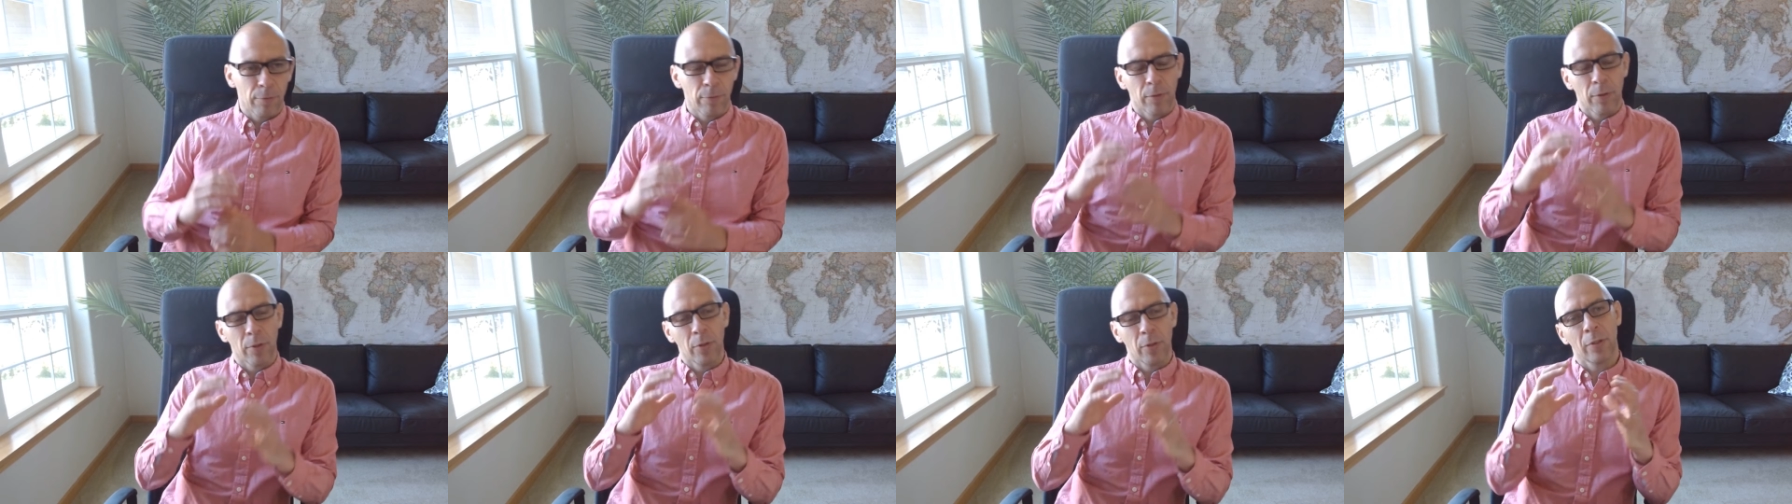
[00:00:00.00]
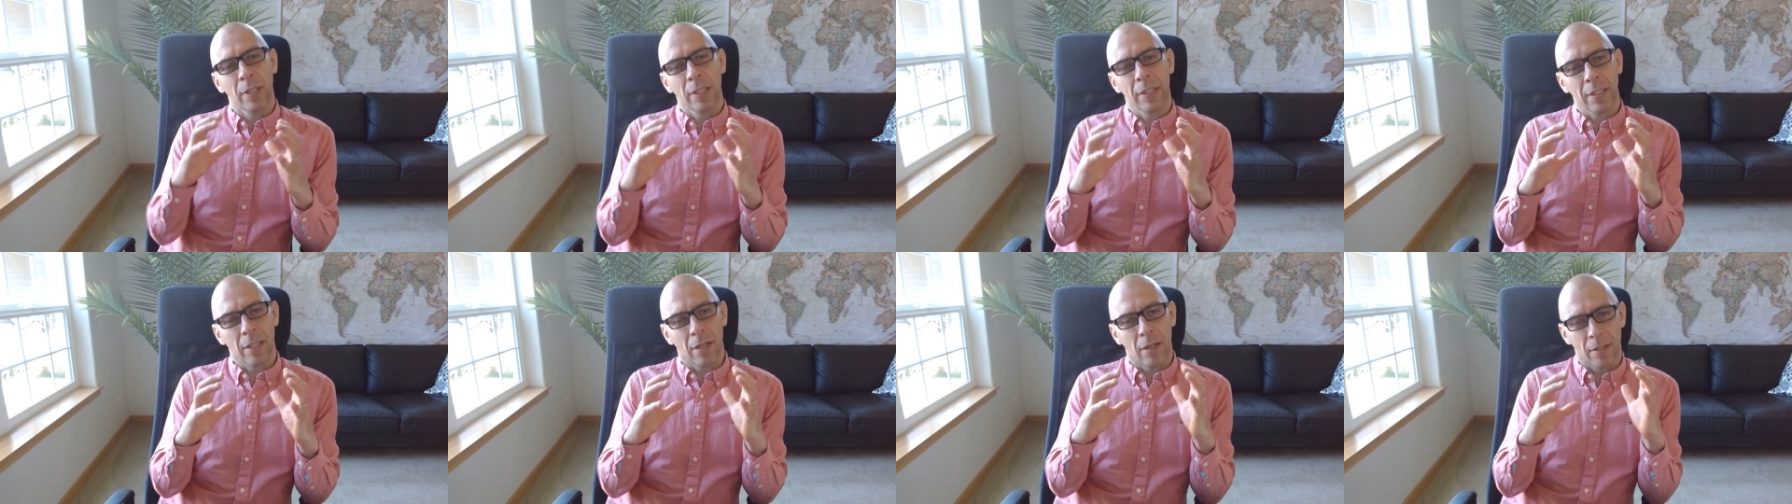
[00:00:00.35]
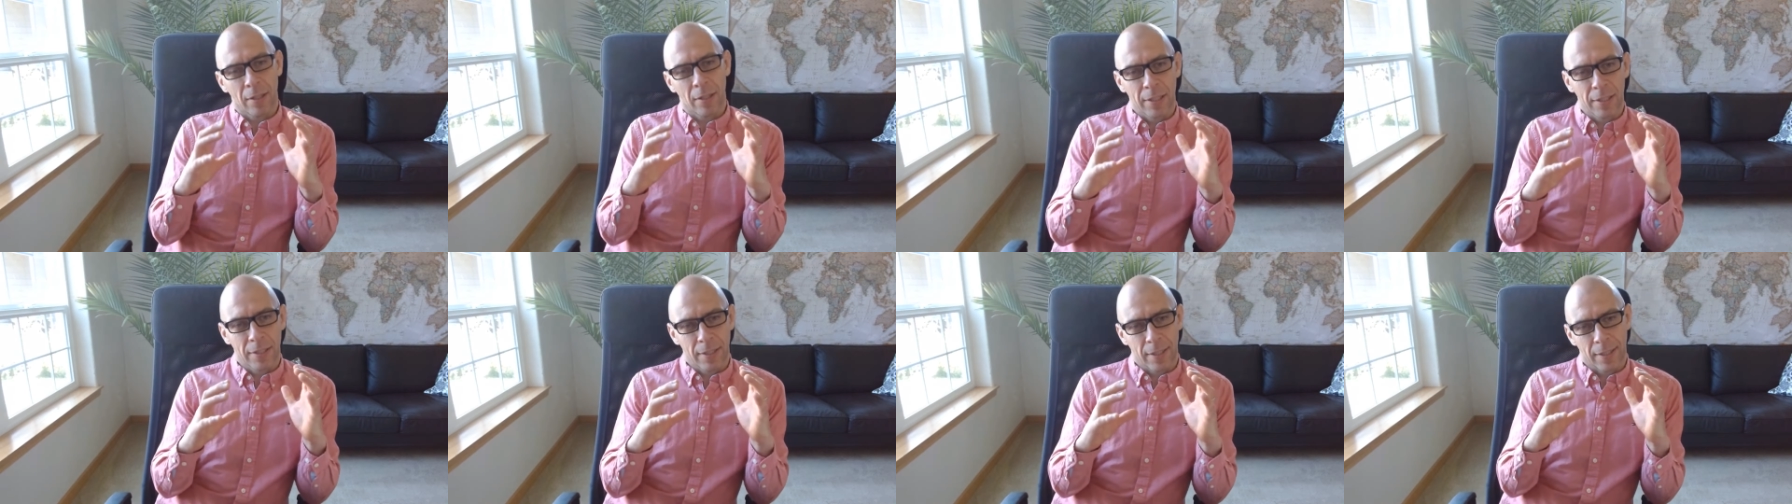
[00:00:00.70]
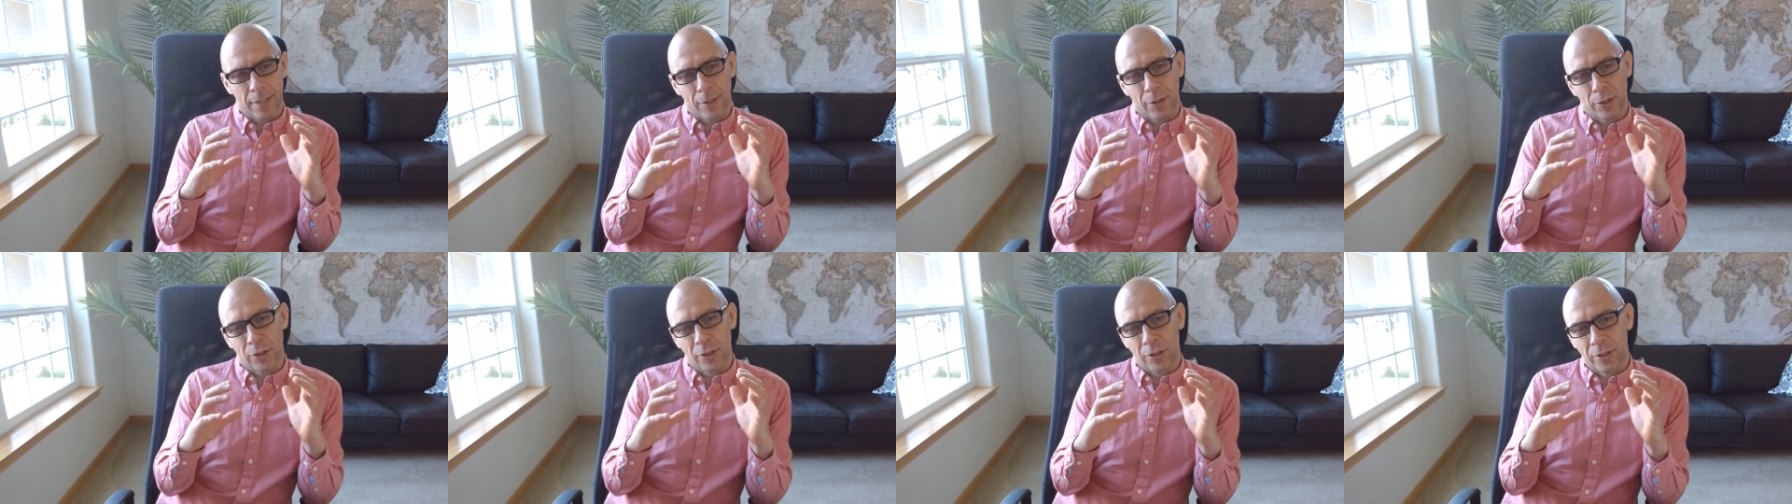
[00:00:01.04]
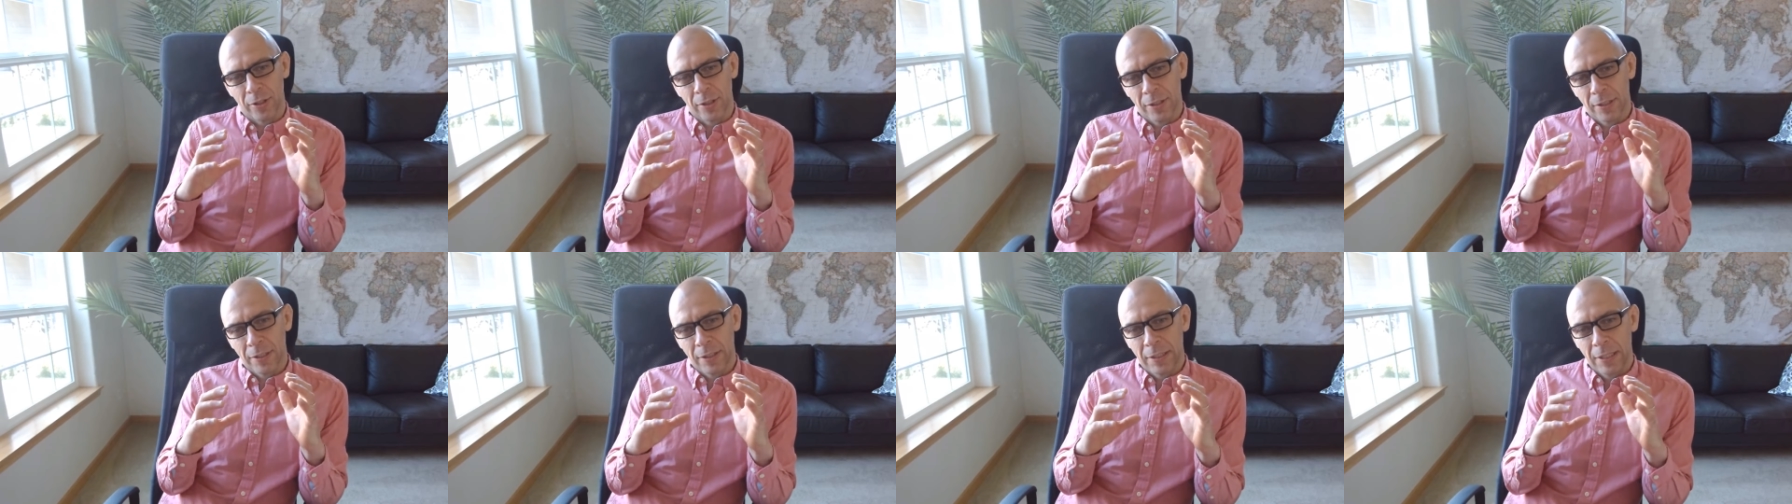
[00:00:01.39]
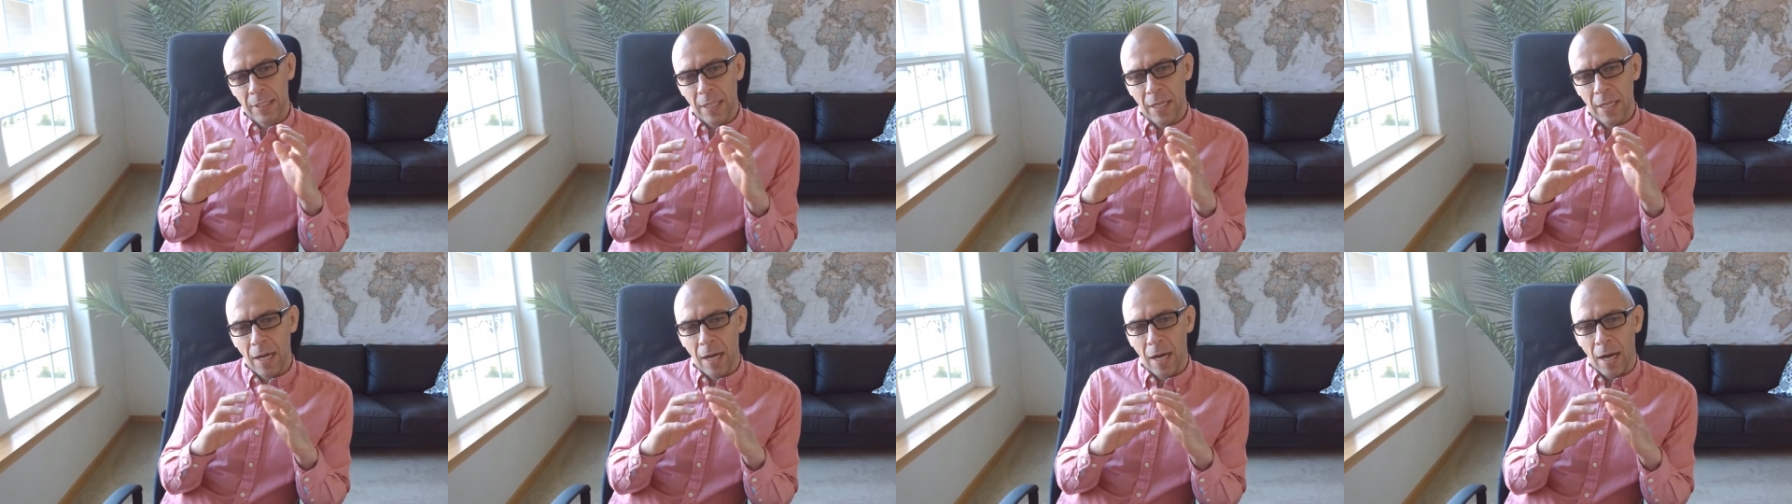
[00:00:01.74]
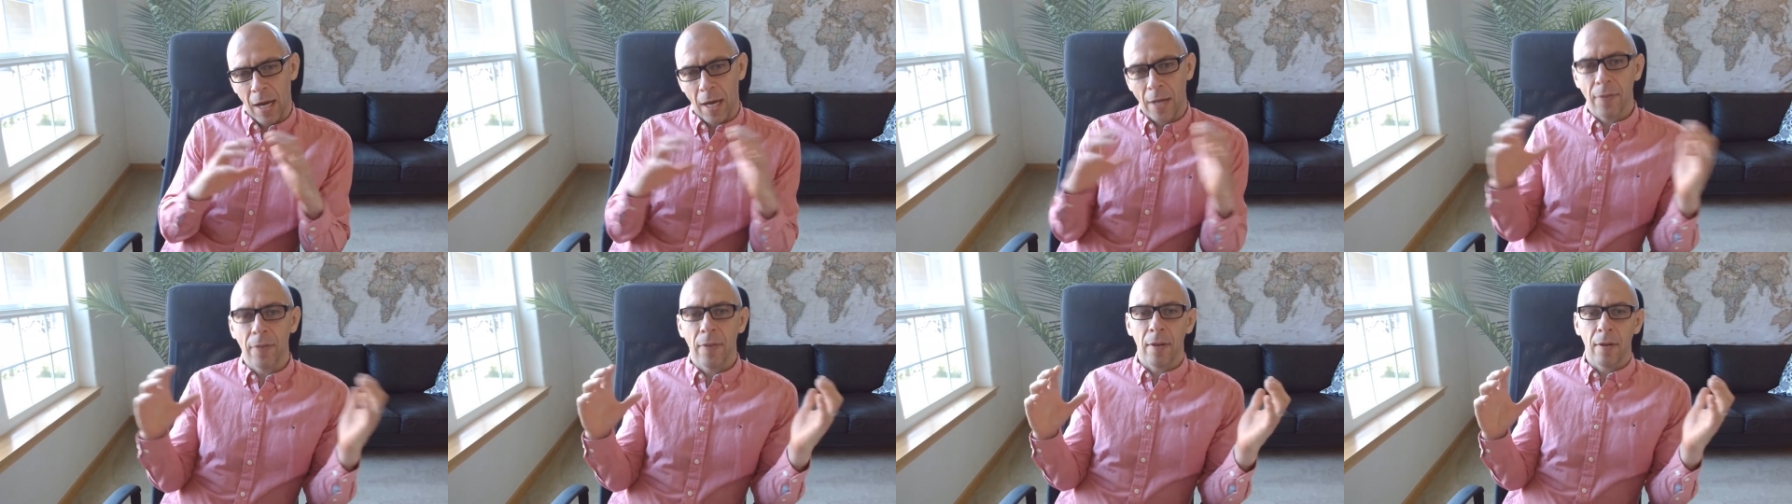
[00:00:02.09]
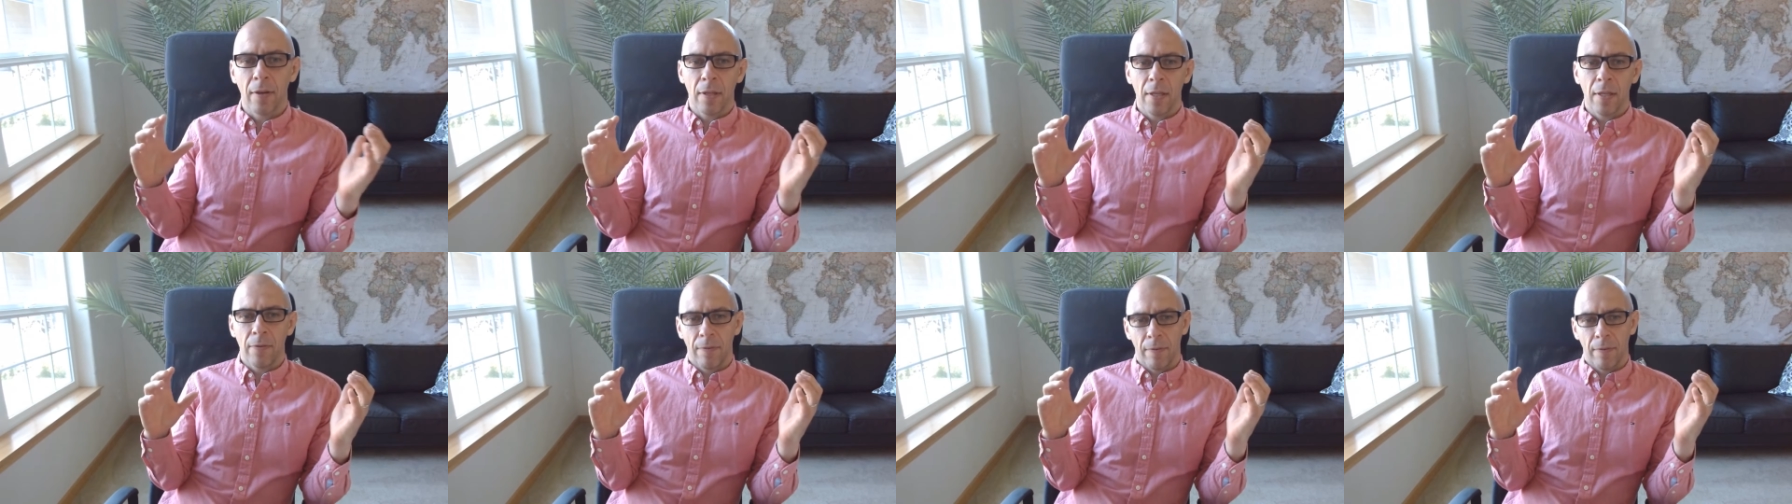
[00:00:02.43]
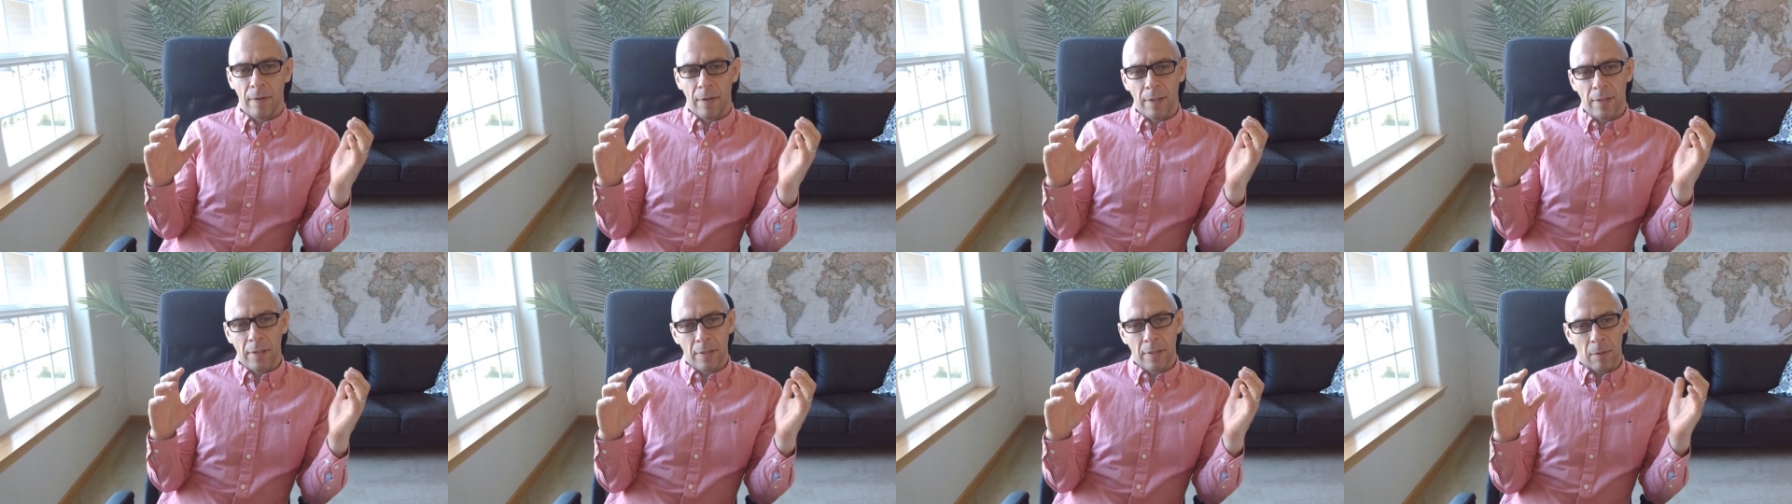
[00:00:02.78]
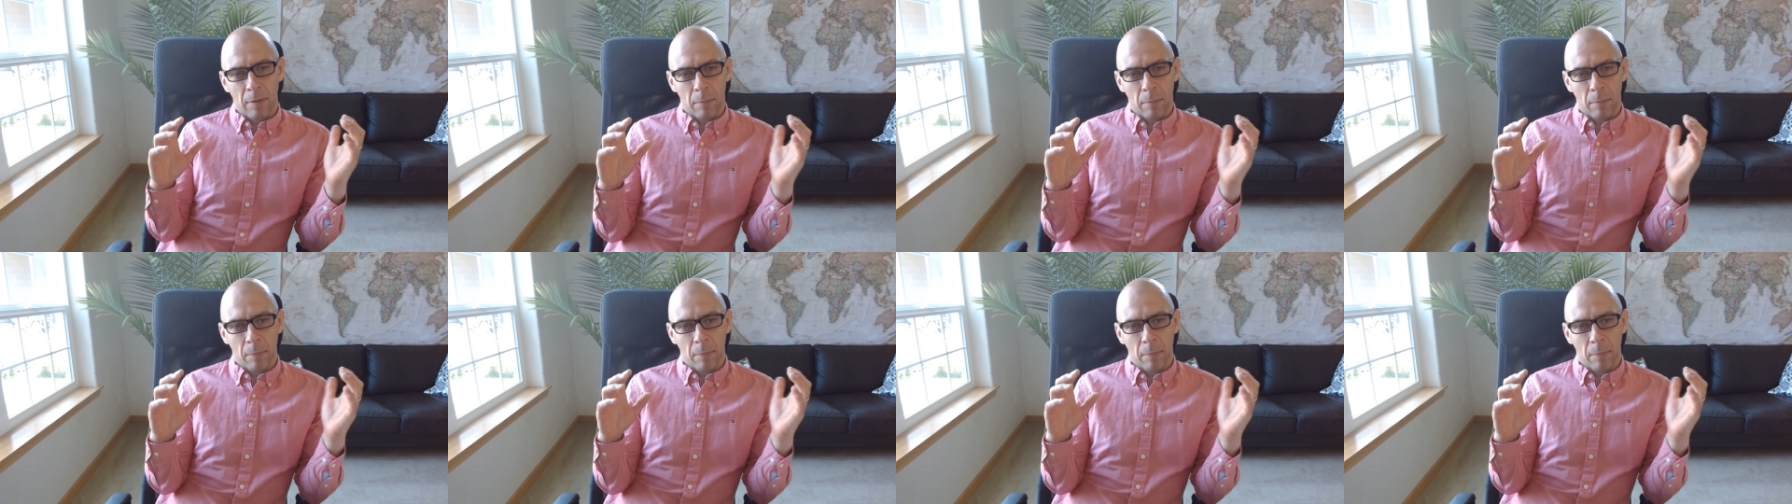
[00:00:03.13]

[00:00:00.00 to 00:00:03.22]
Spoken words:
we look at architecture, underneath it,